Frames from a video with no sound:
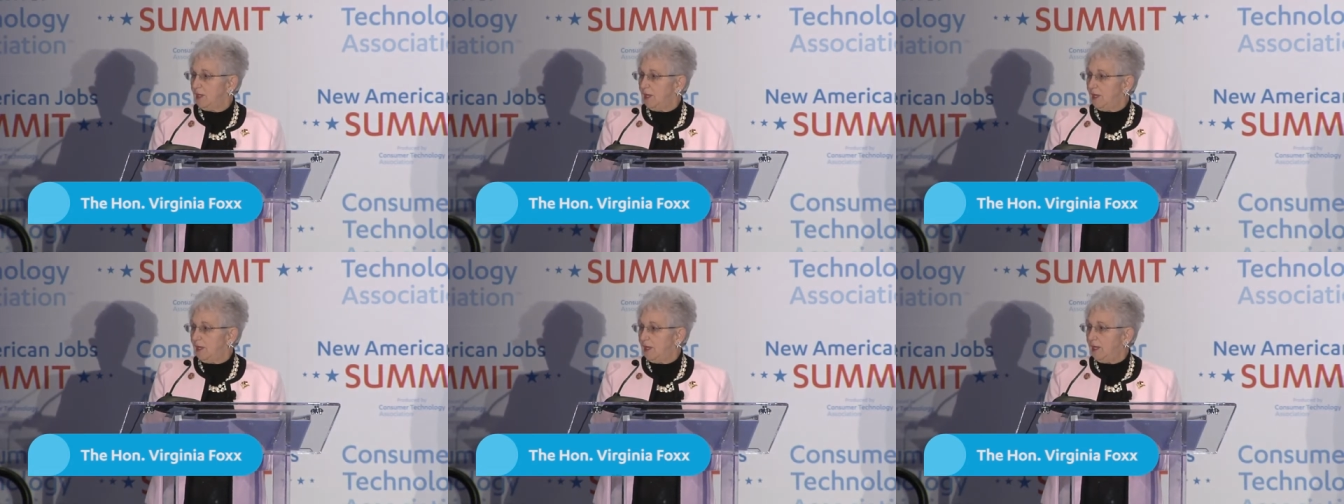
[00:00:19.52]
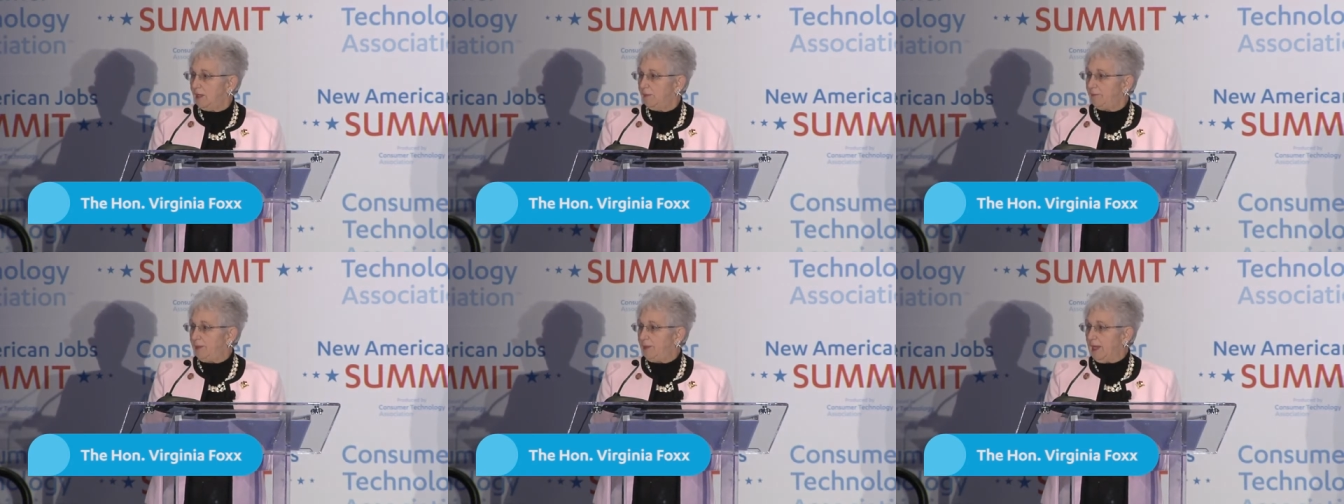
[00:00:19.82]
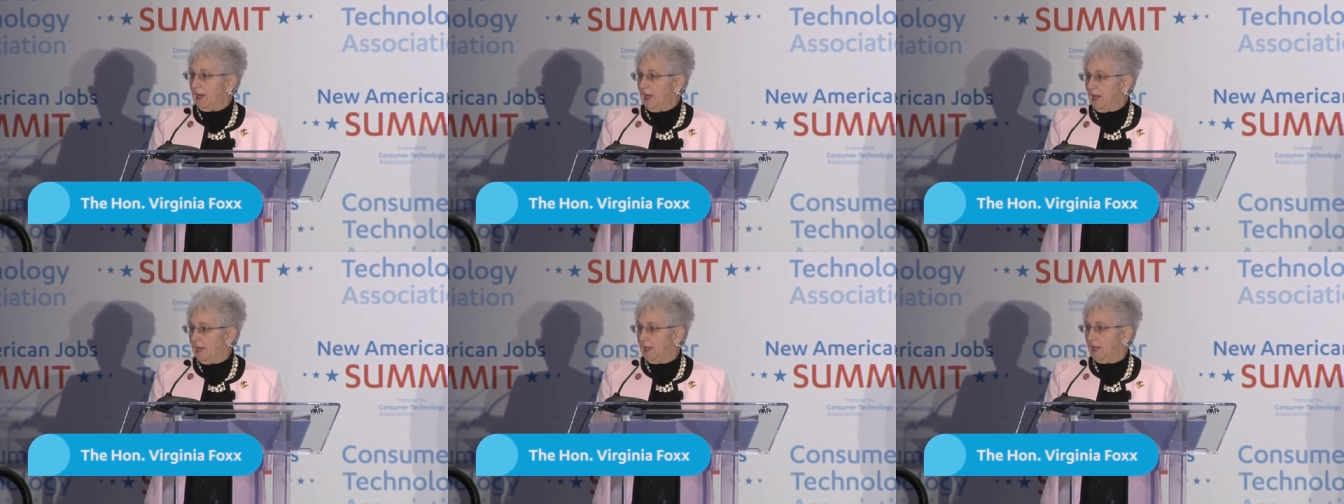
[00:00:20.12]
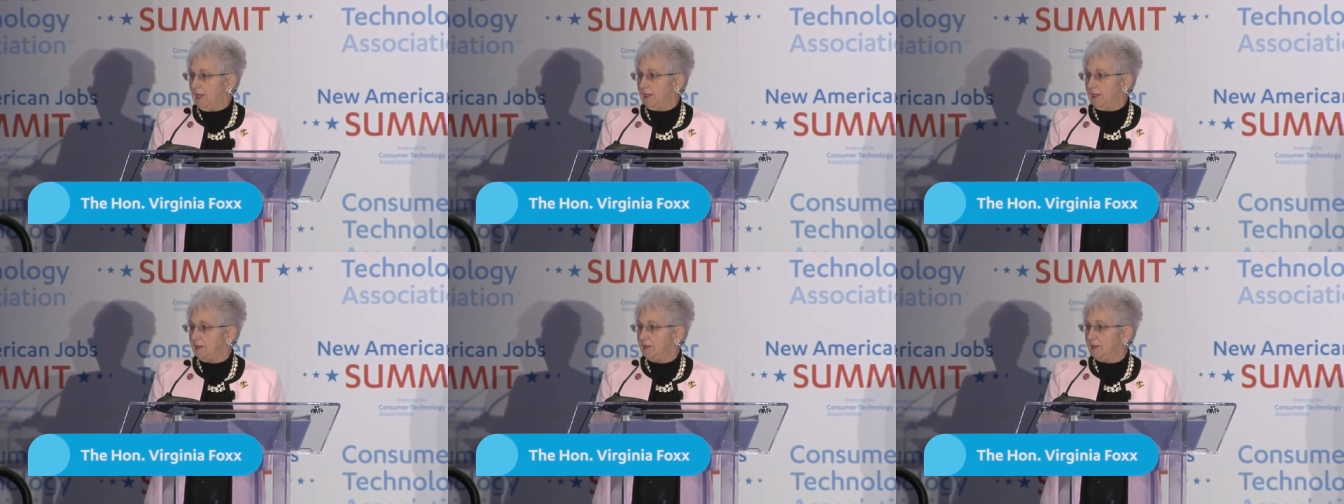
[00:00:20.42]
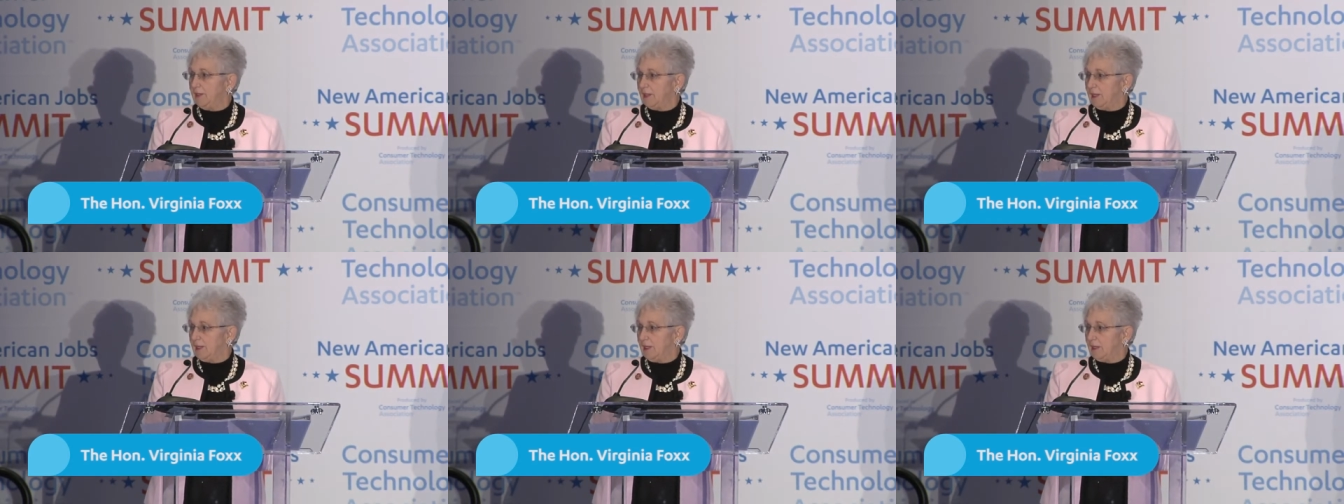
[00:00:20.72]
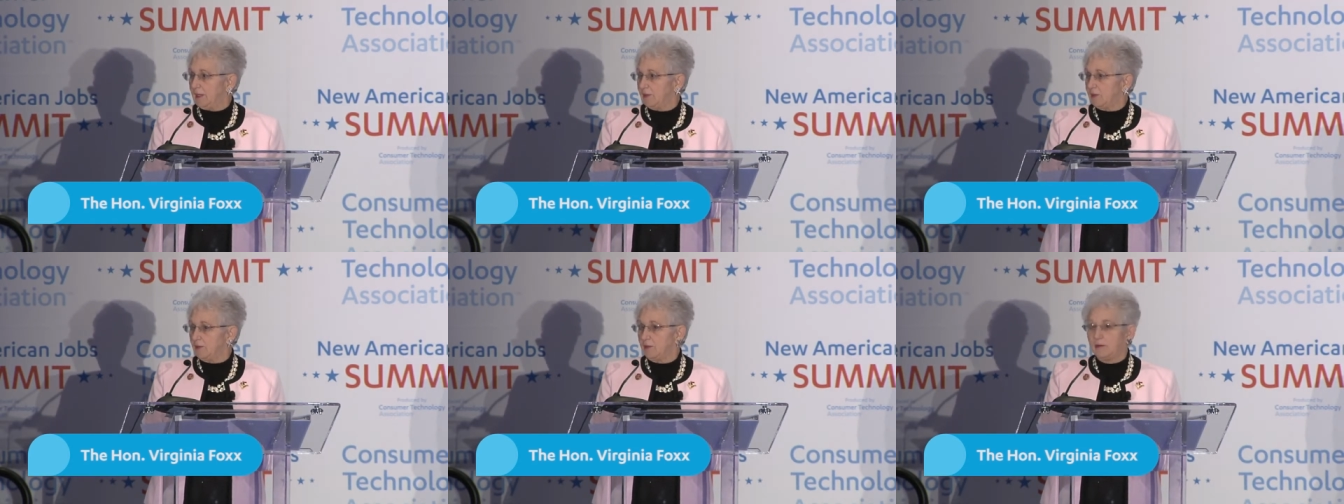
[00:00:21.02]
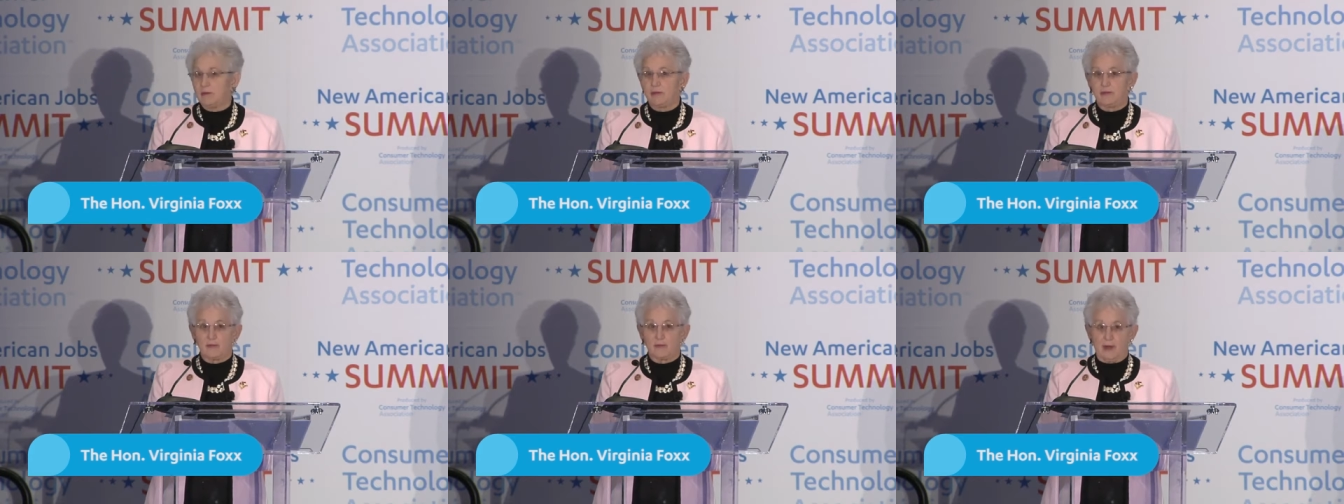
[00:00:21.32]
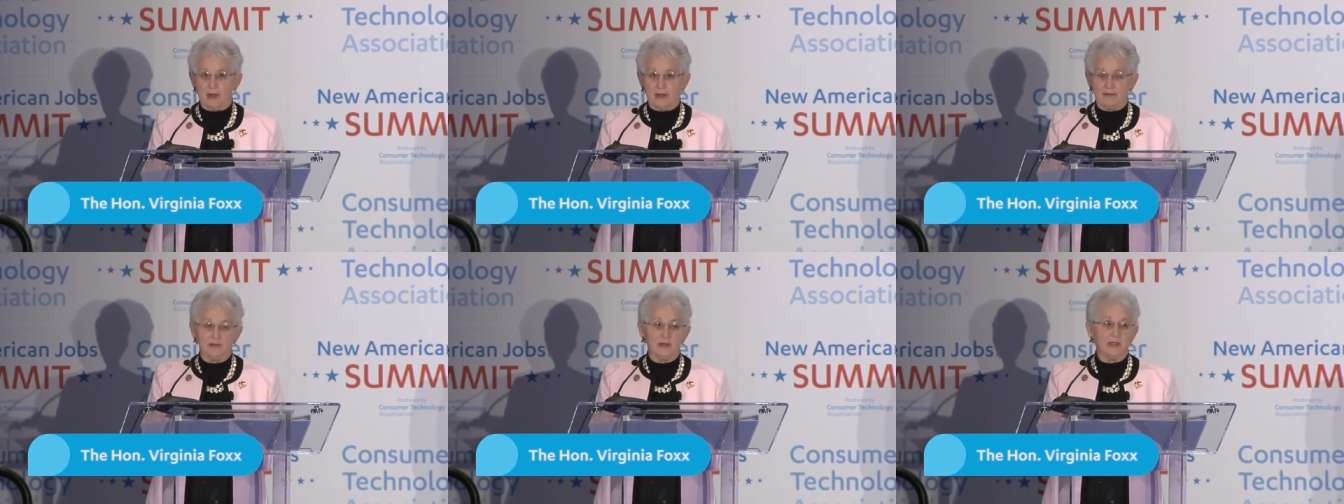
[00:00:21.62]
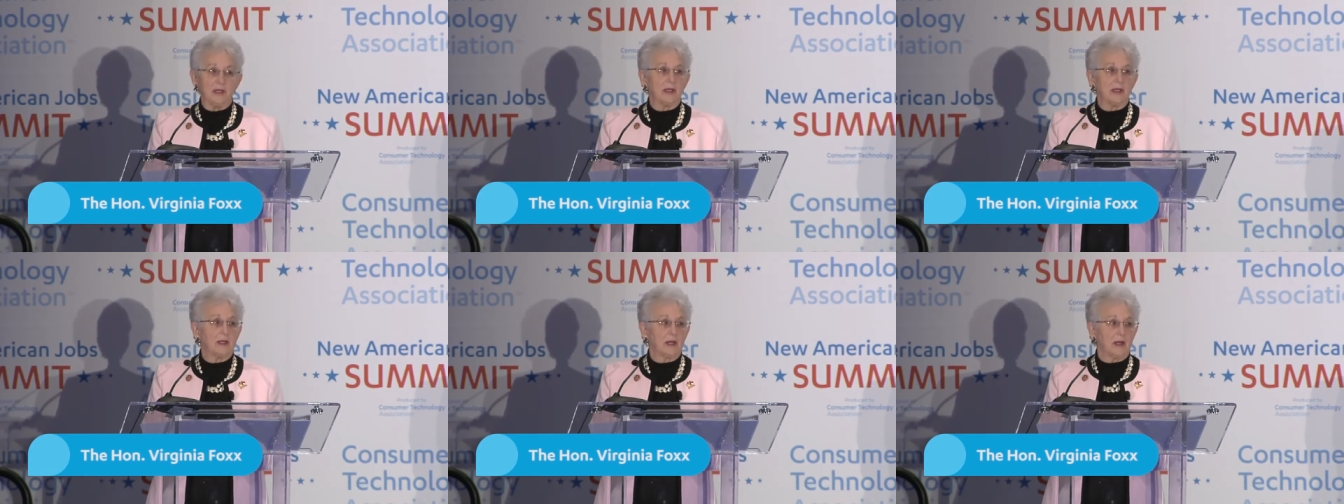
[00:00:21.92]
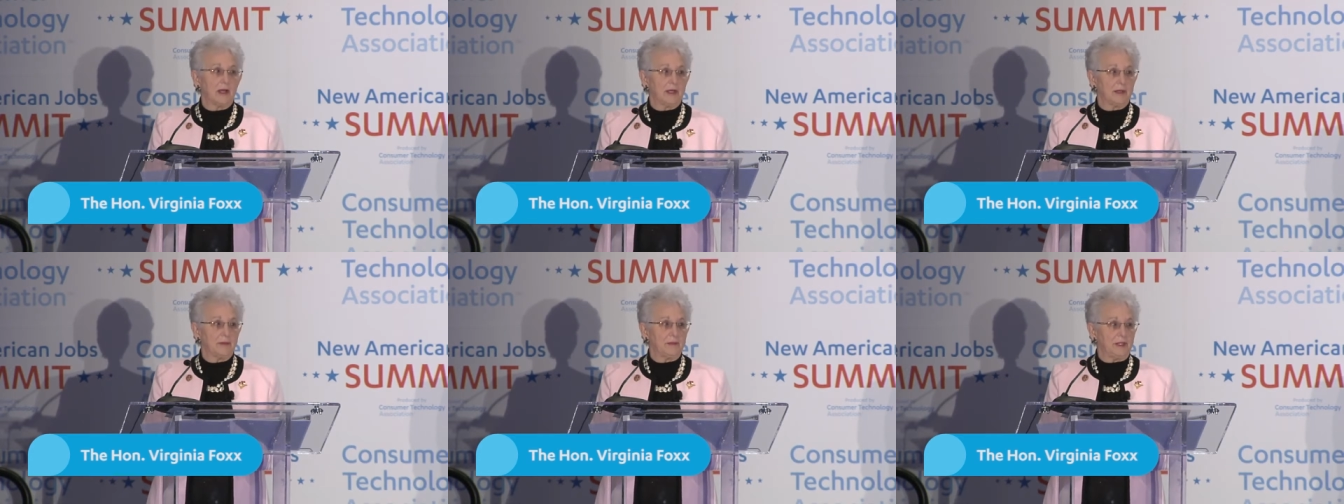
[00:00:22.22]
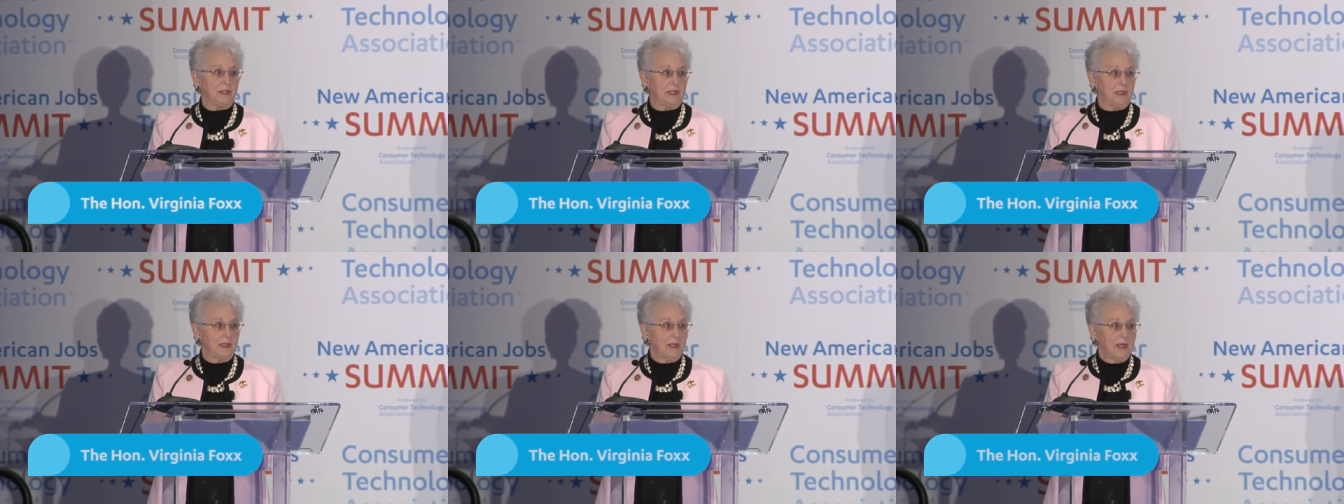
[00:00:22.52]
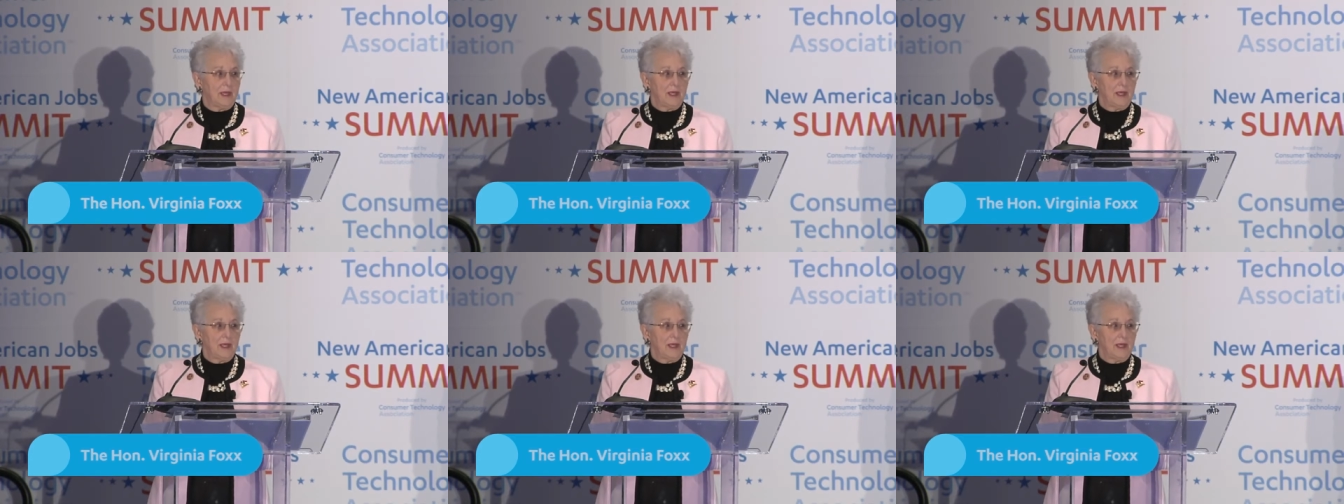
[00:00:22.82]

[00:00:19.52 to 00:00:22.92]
uh, behind our thriving economy,